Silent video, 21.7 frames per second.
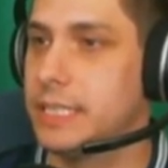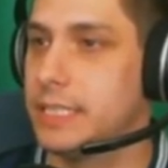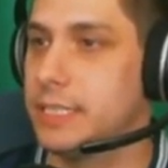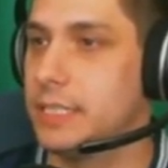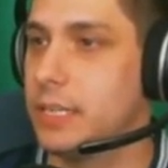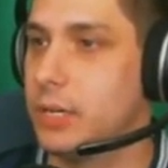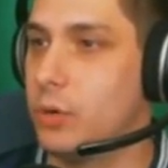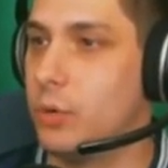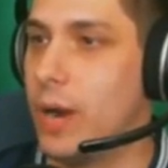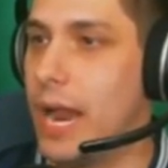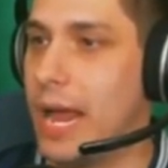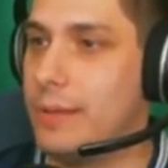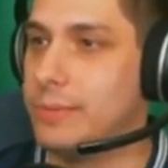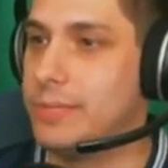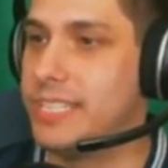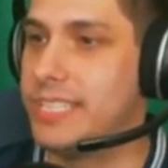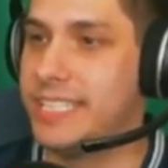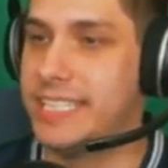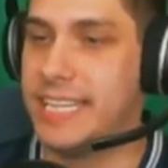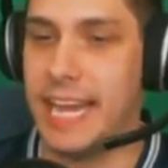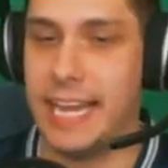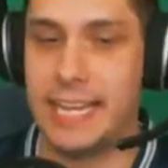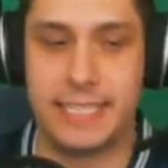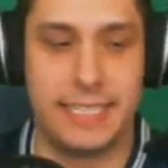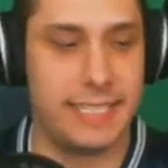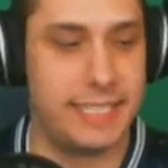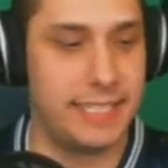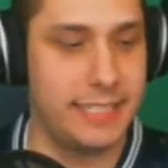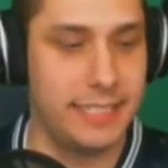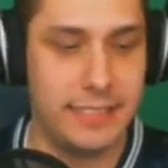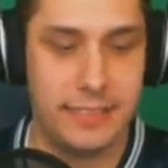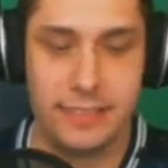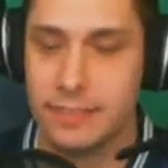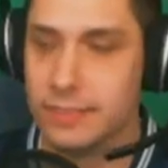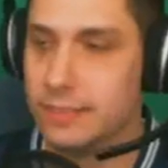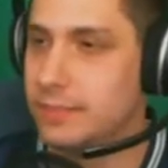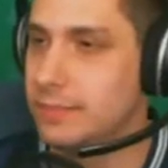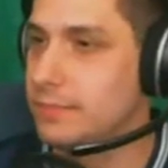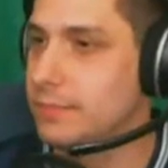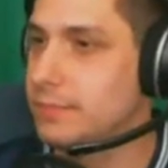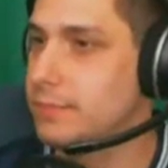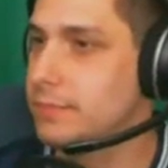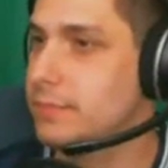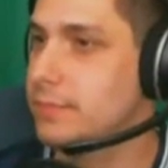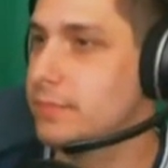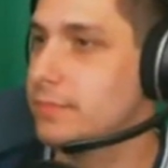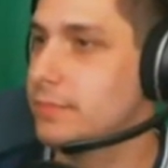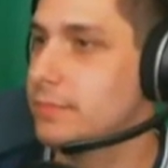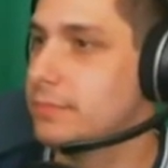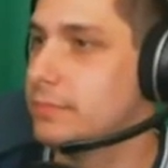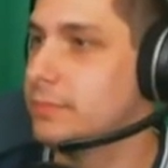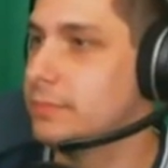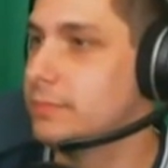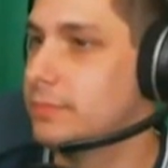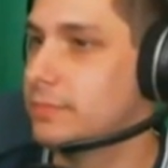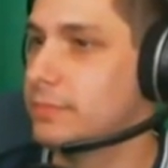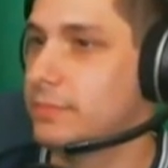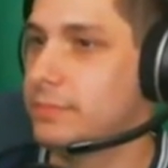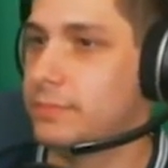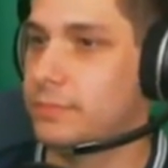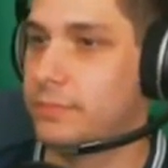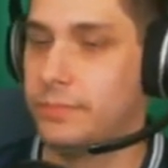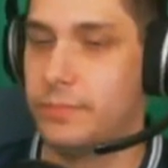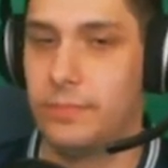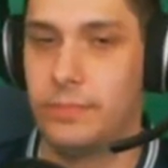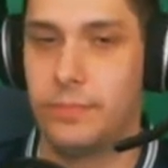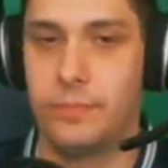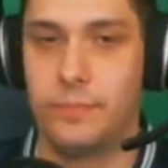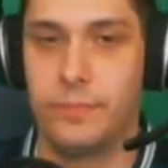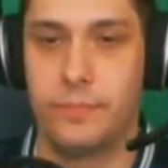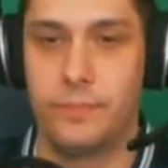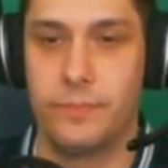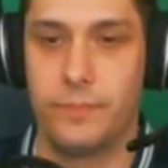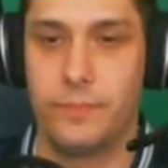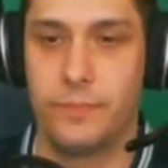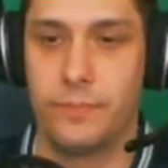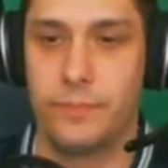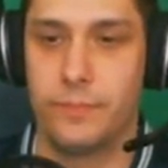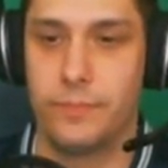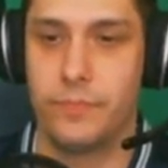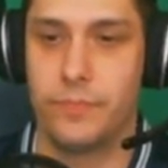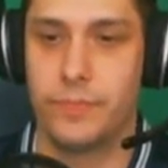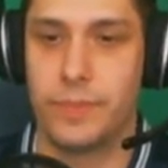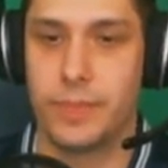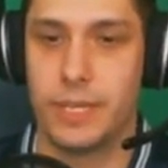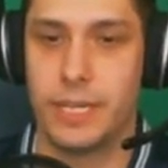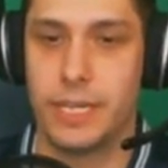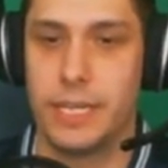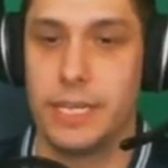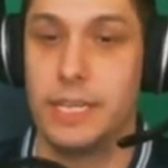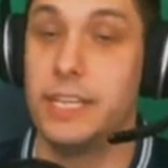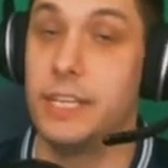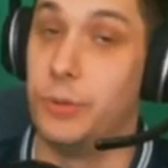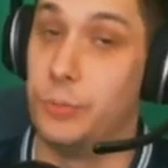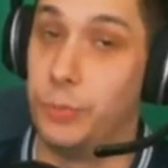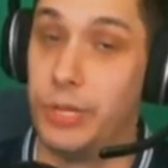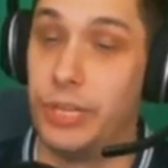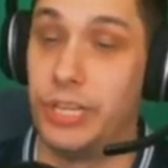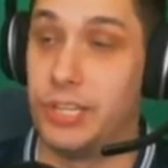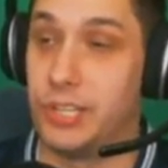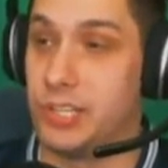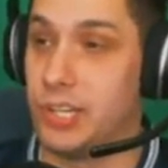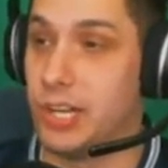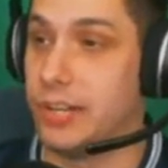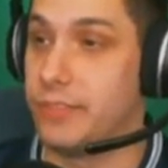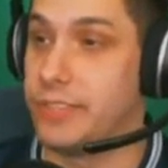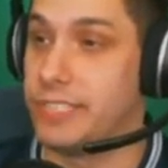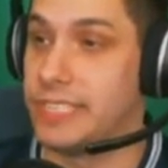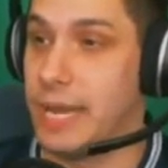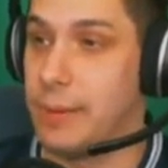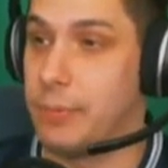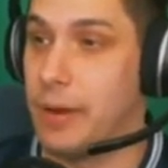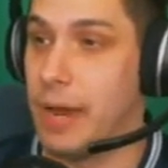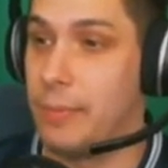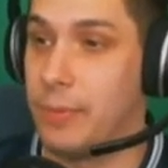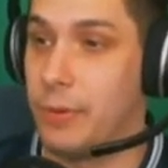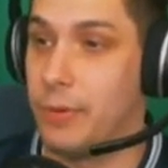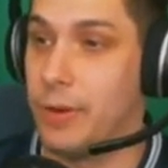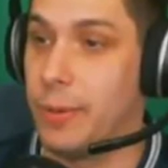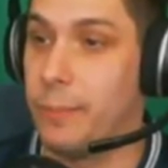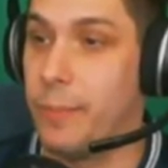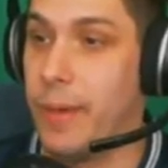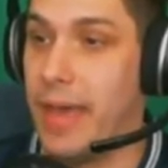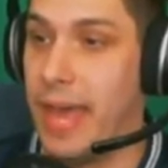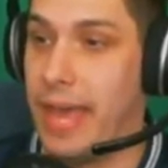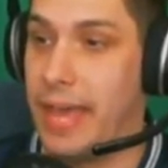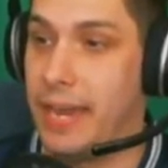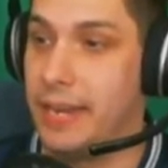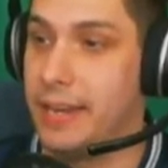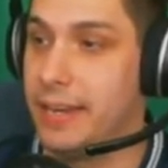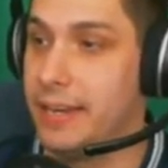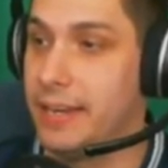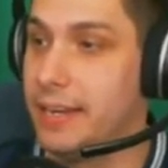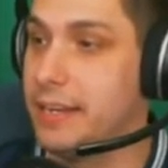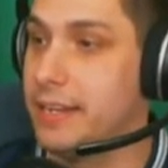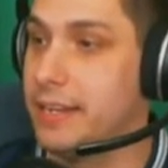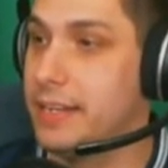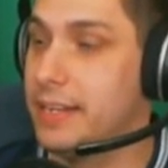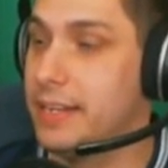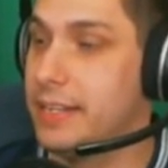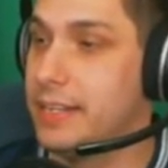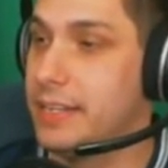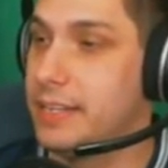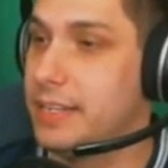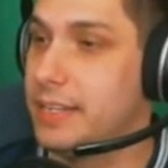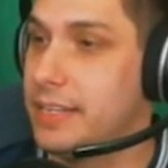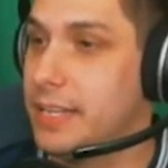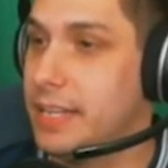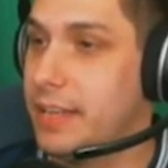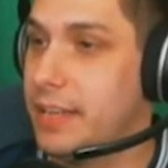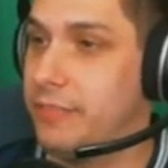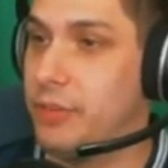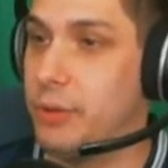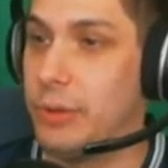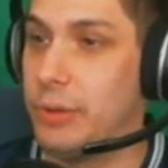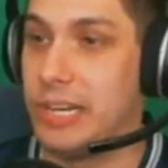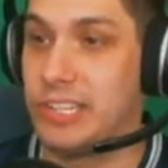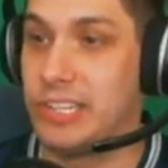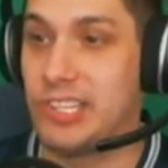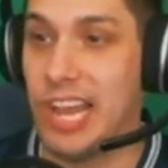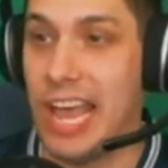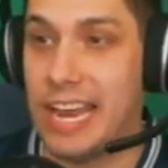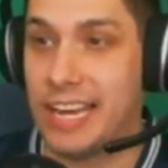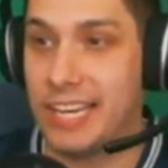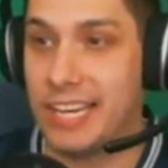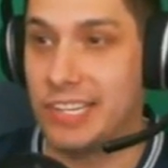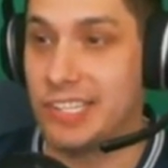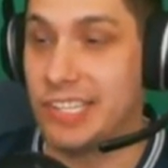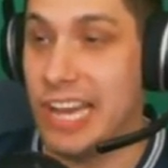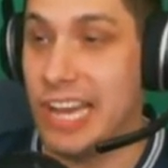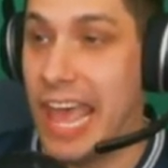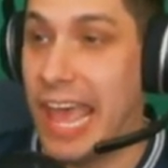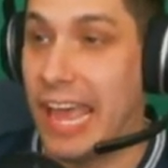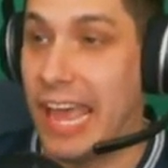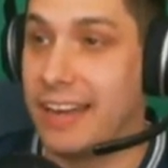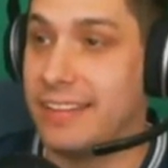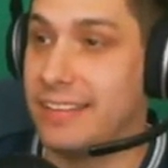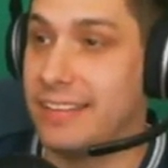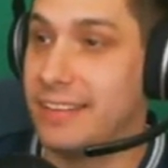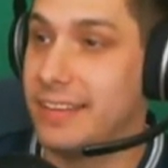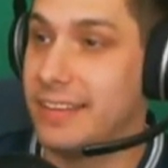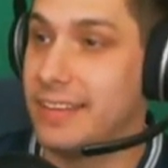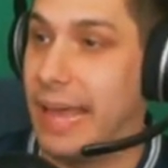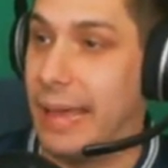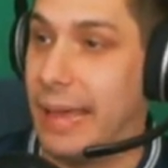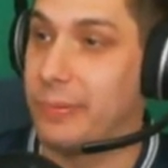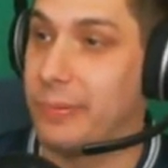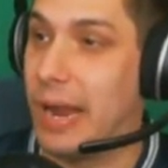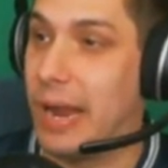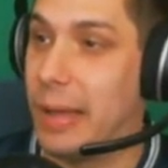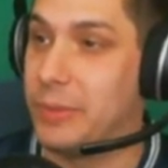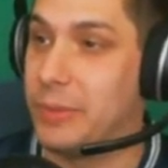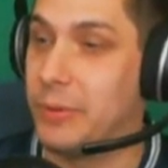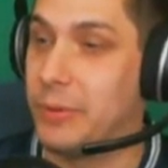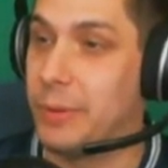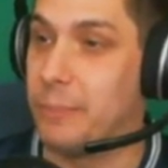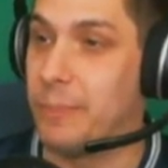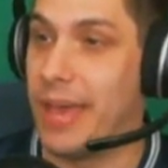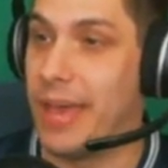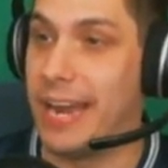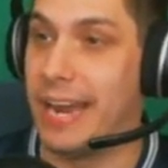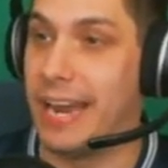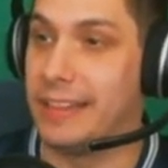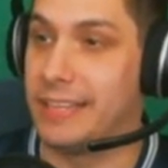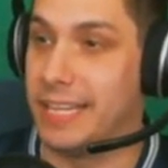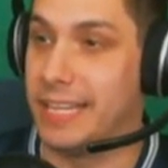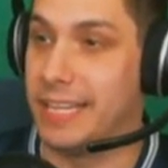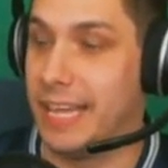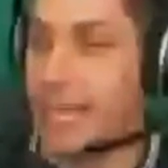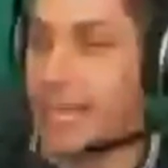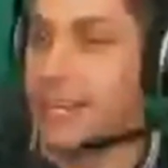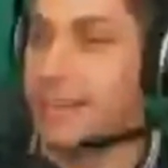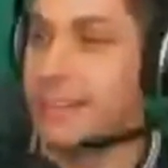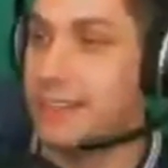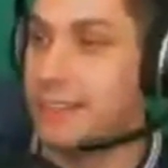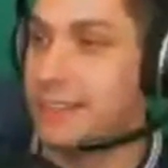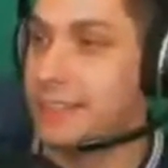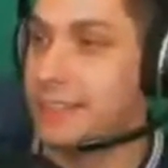I, Round six. First, I, I, I did a poor job betting there. I should have strung you into it. You really should have, because I probably would have bet. I feel like I'm... If you would have checked and checked, I probably would have bet on the end.